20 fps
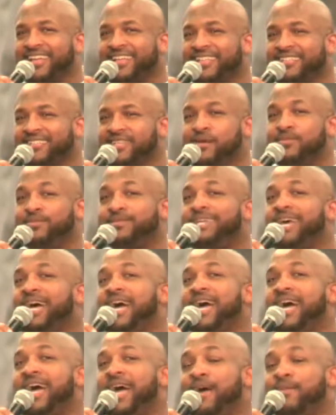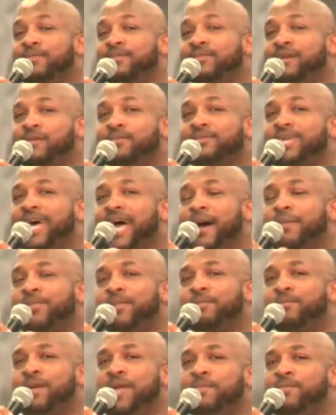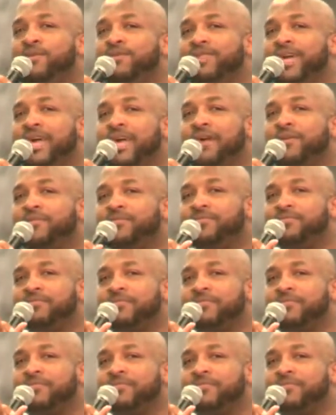sometimes, sometimes the people that